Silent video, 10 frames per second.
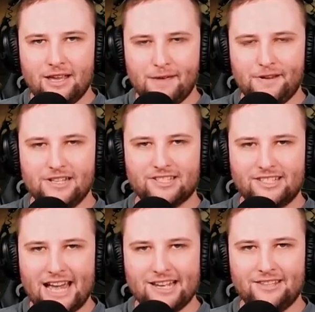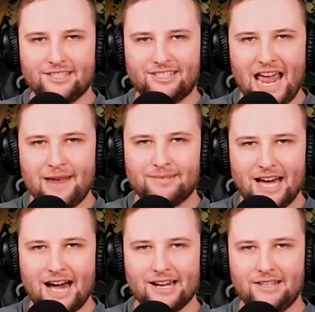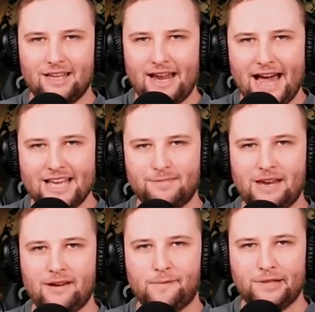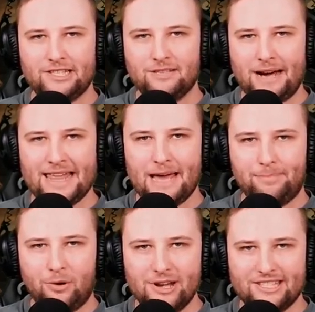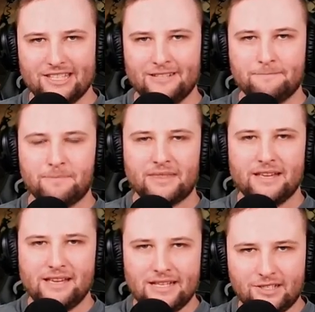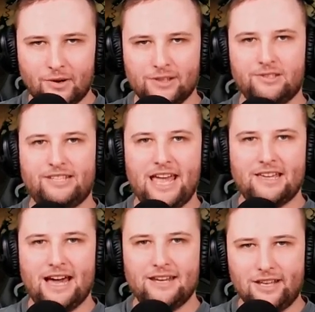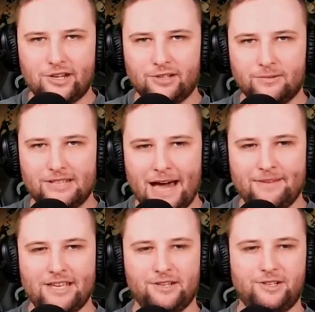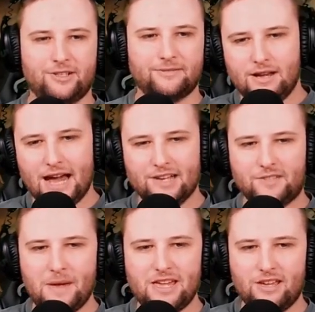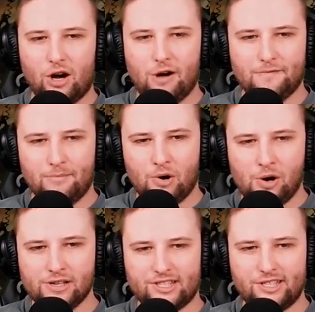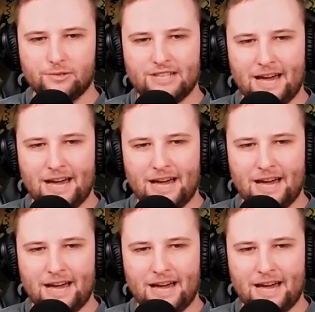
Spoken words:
if it is attacking the same target that has been inflicted by that poison, is going to take additional damage. Now, speaking of more skill